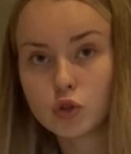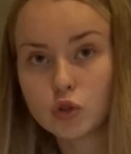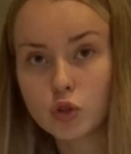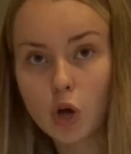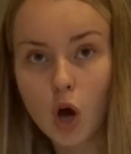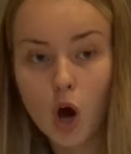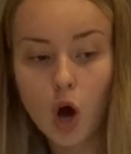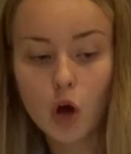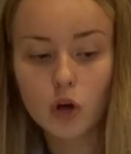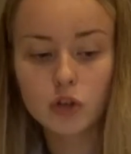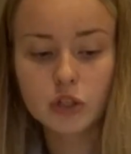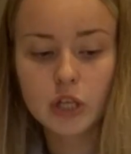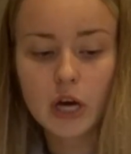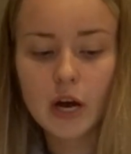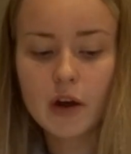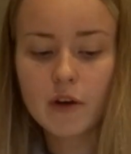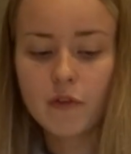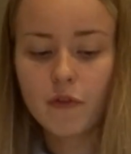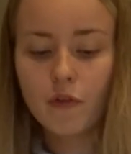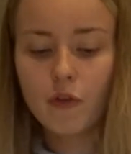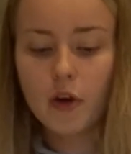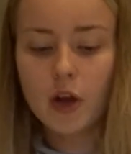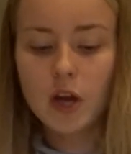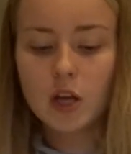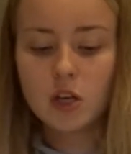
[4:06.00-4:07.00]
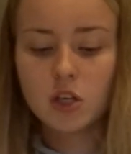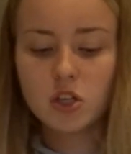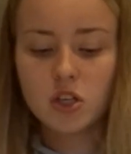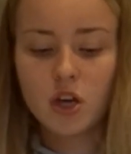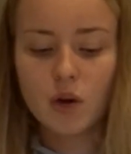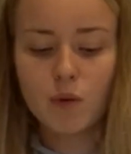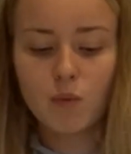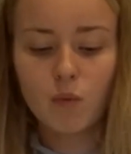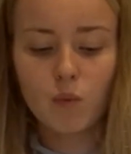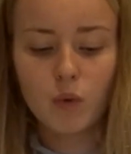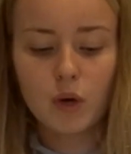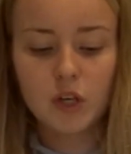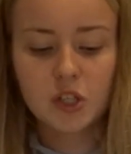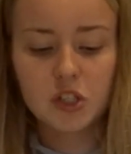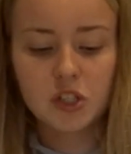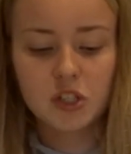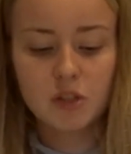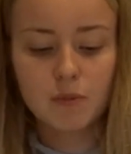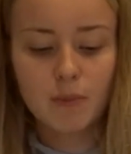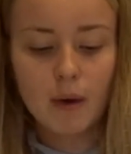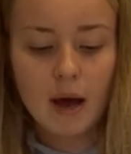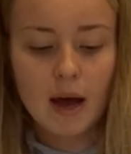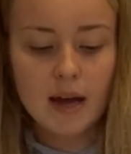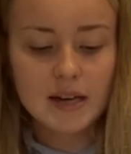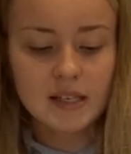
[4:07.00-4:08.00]
are dairy-free and you don't wish
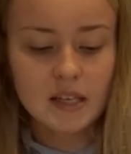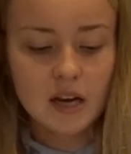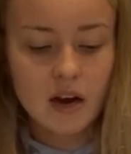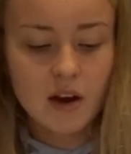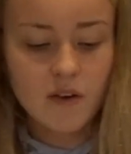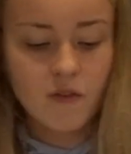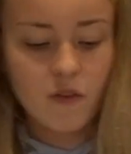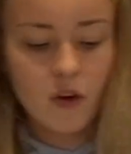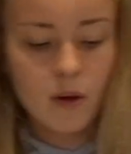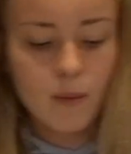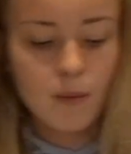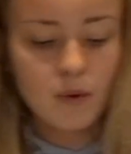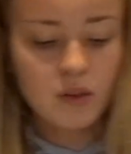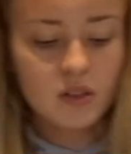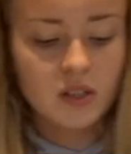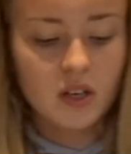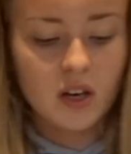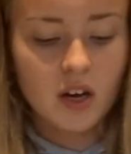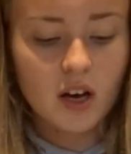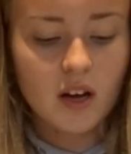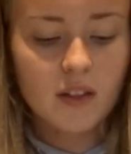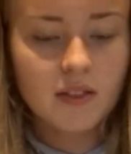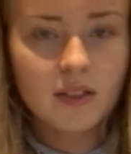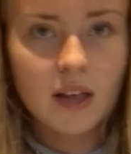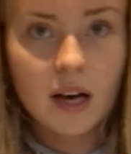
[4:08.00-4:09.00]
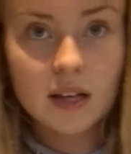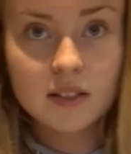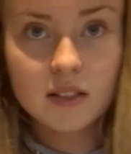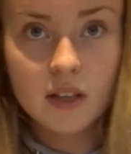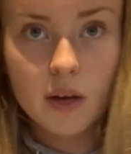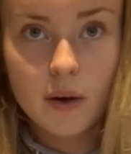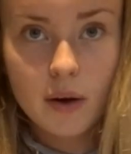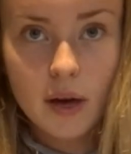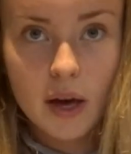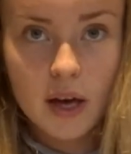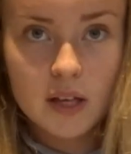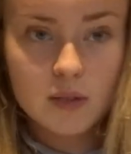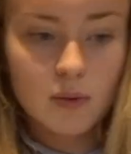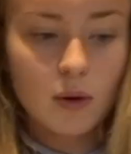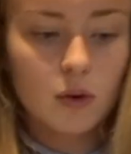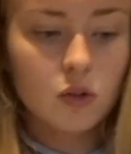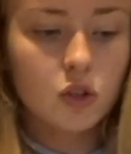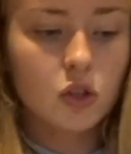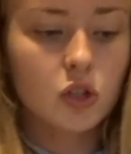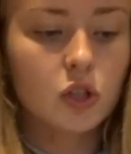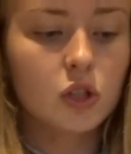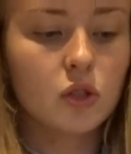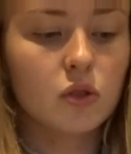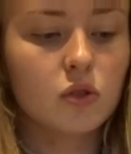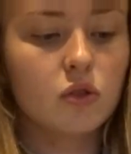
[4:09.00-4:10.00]
to buy dairy-free butter, that's okay as well
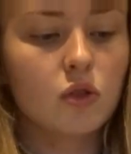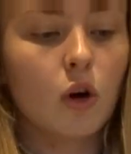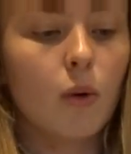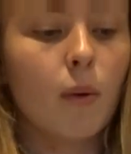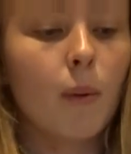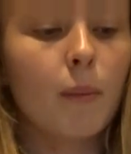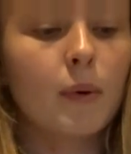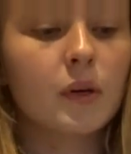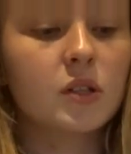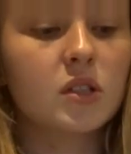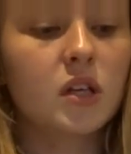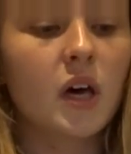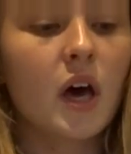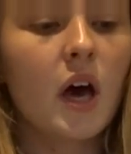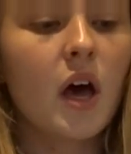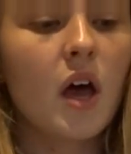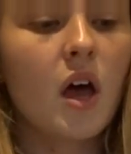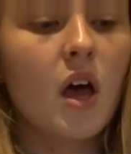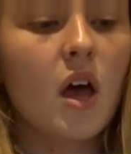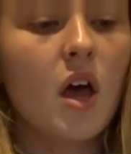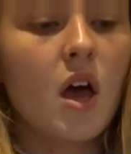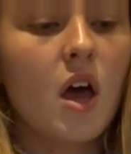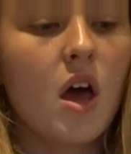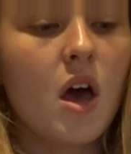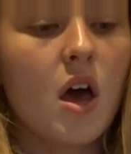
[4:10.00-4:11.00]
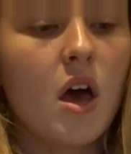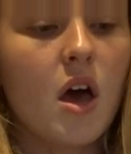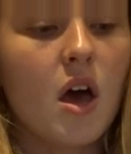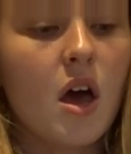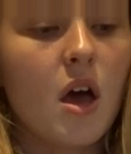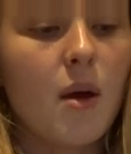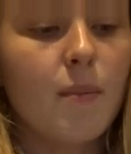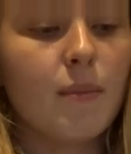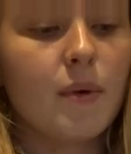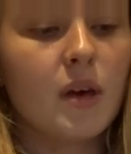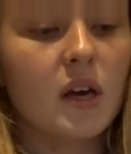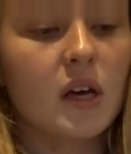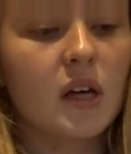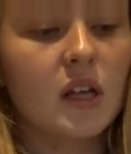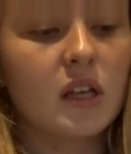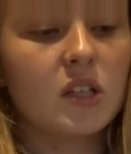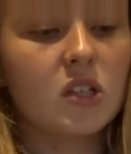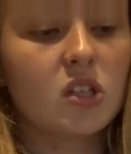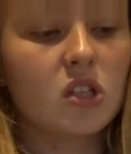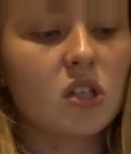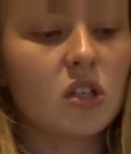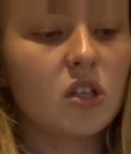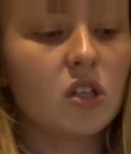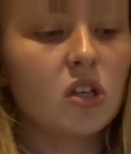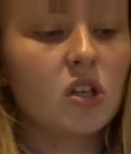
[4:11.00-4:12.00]
to choose normal butter.
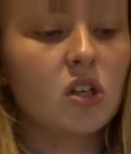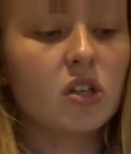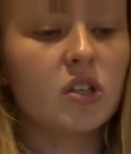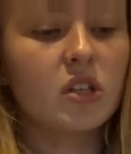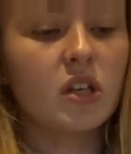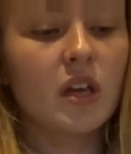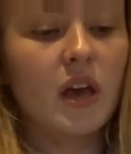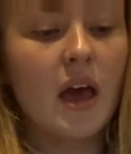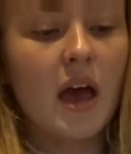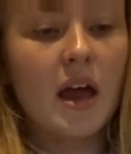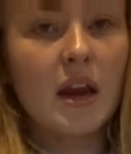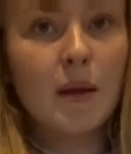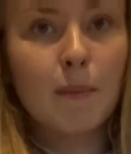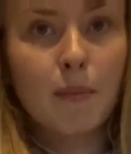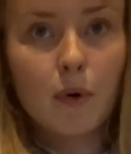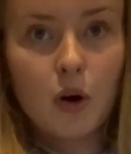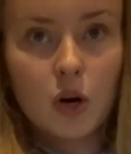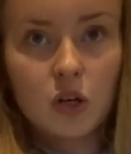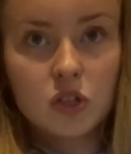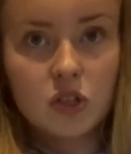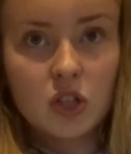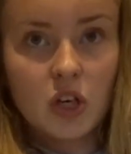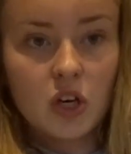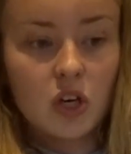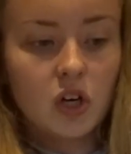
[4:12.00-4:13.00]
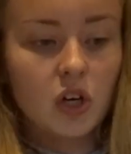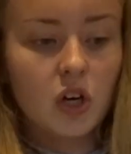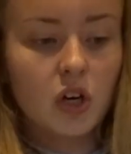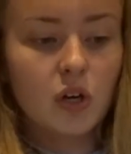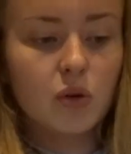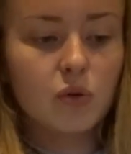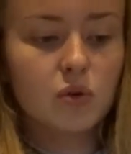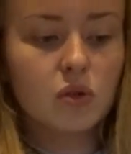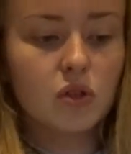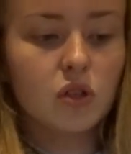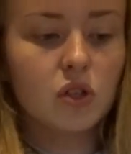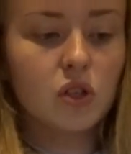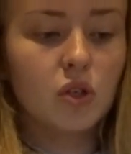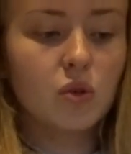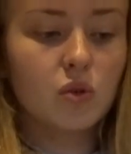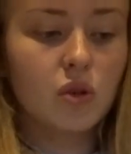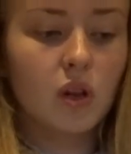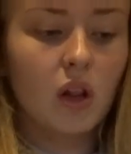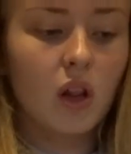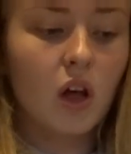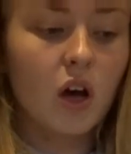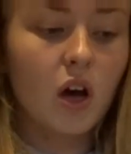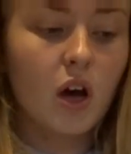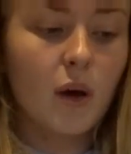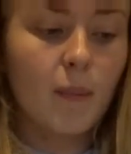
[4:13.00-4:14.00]
It's literally any butter, so you could use
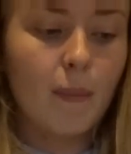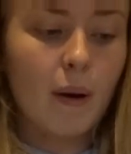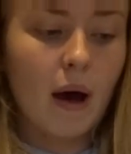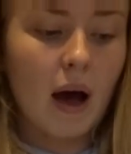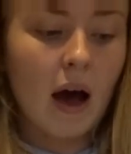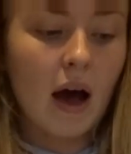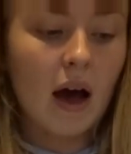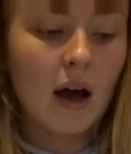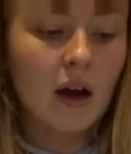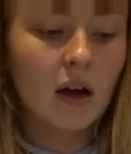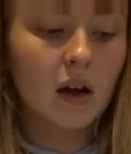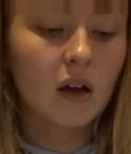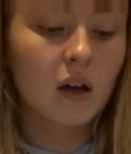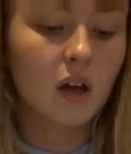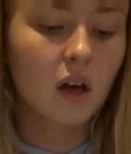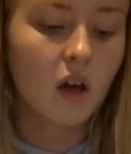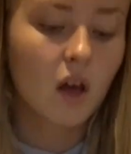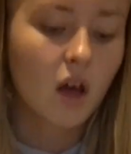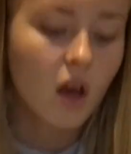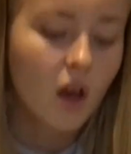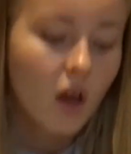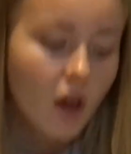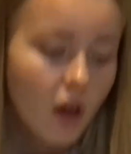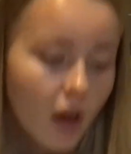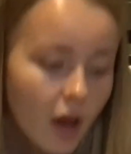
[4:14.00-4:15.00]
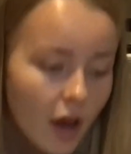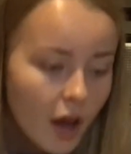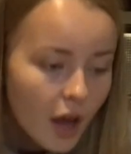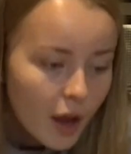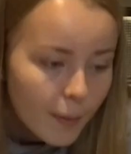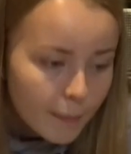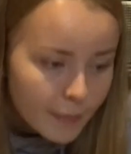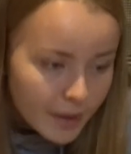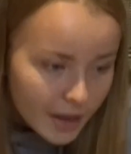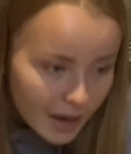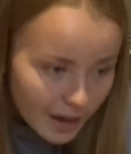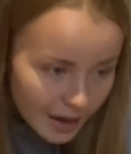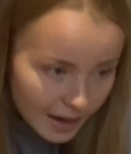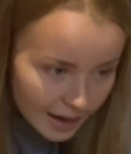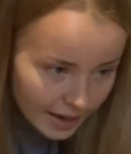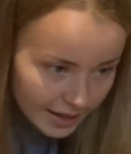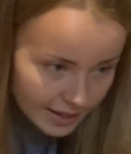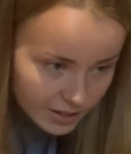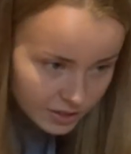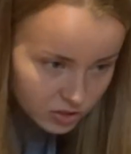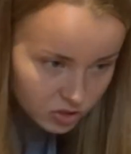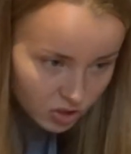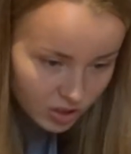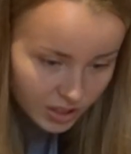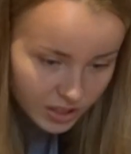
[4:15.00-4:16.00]
Lurpak. You
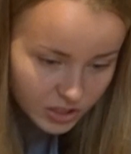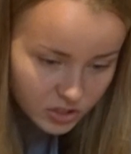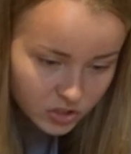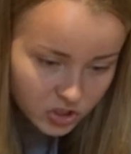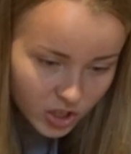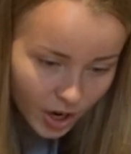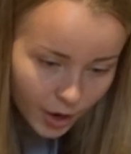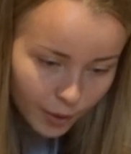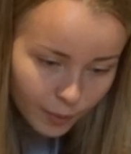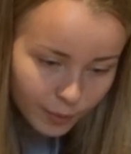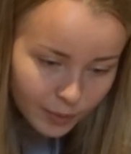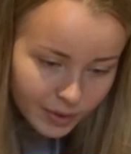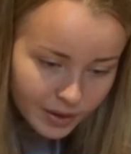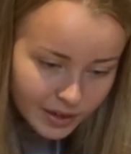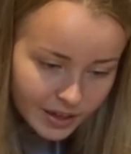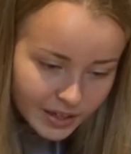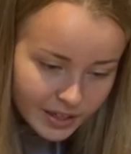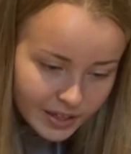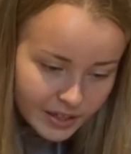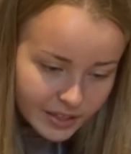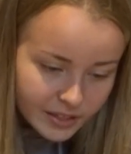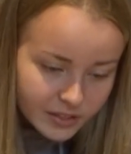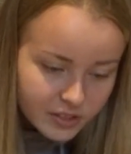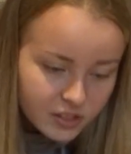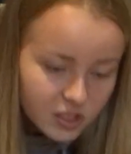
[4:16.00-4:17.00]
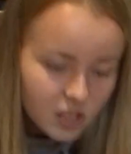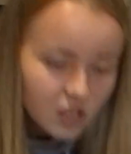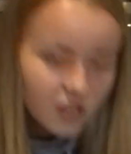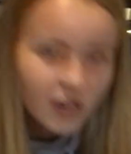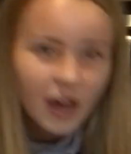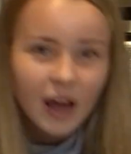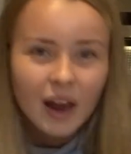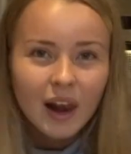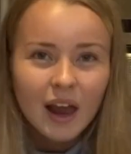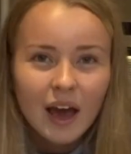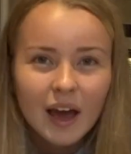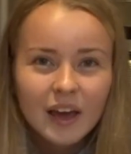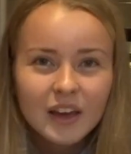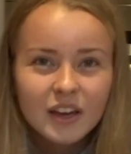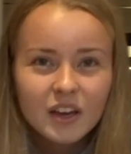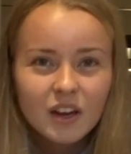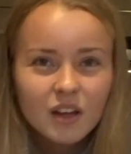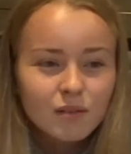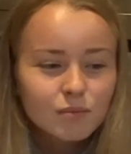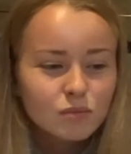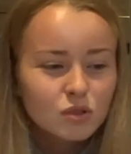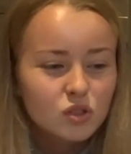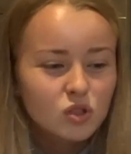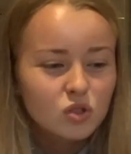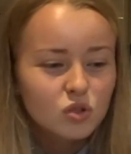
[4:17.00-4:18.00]
literally don't need to get, like, you
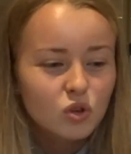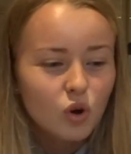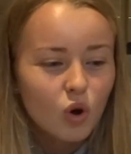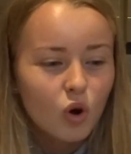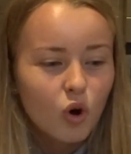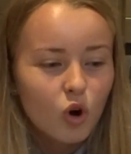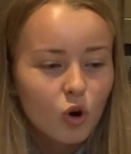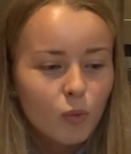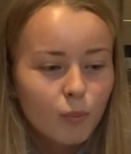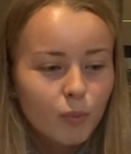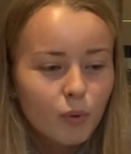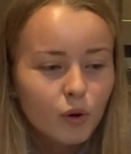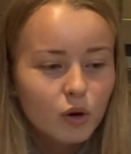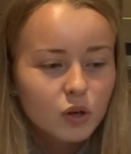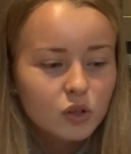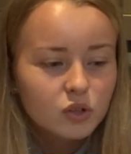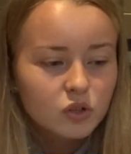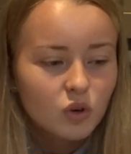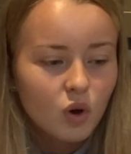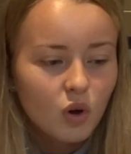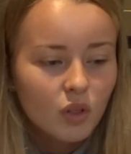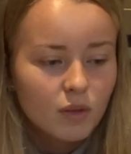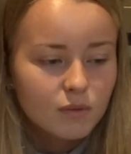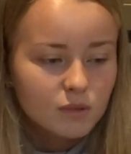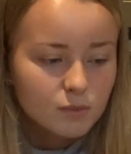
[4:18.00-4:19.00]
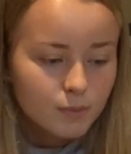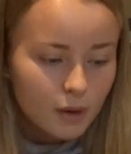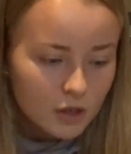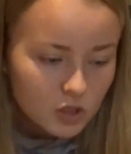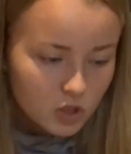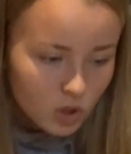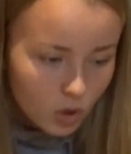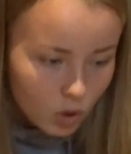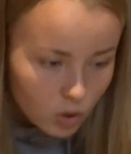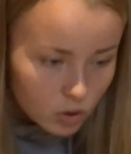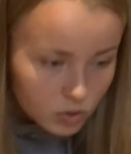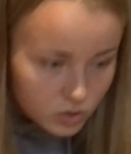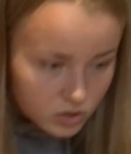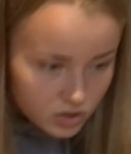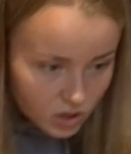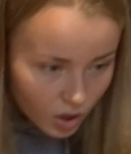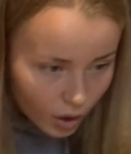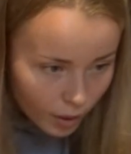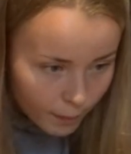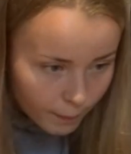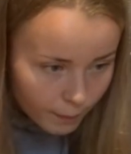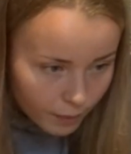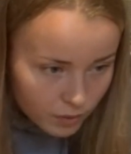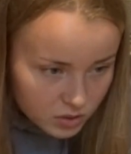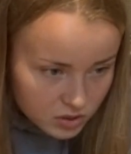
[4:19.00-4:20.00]
know, them stalk butters or them special
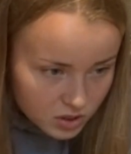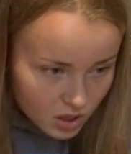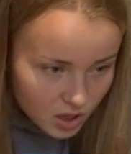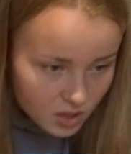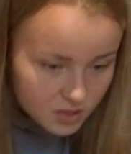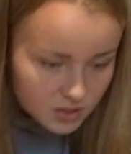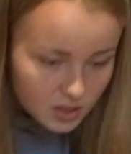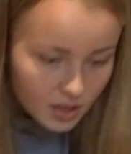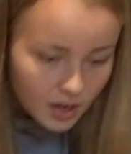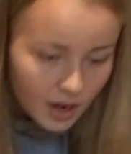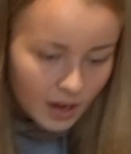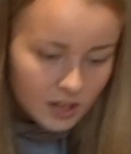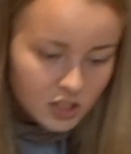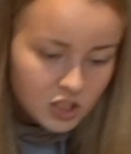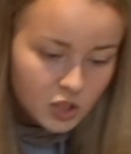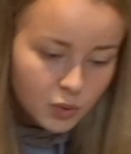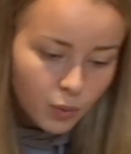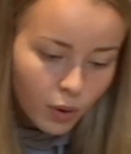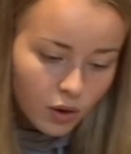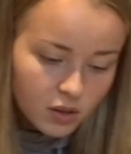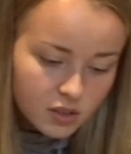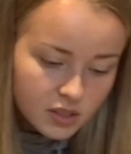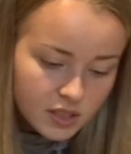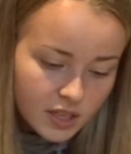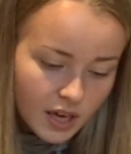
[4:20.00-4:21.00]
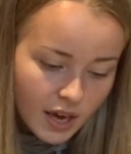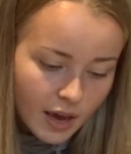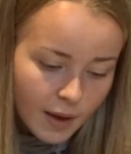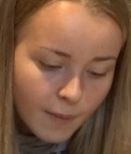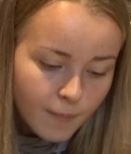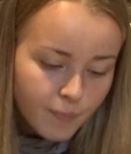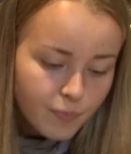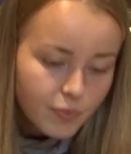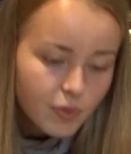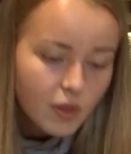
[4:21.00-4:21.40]
unsalted butters unless you want it.